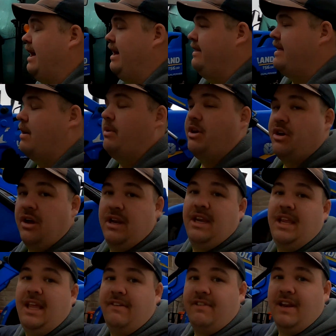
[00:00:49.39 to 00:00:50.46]
that we
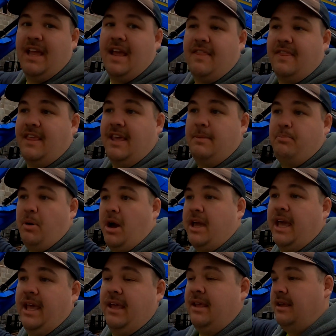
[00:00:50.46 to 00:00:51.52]
couldn't even get the
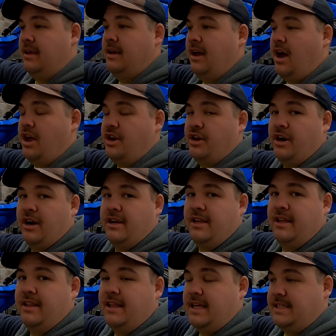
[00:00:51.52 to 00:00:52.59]
bucket
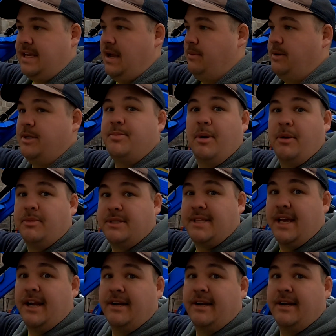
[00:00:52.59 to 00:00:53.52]
unhooked. That's how much mud was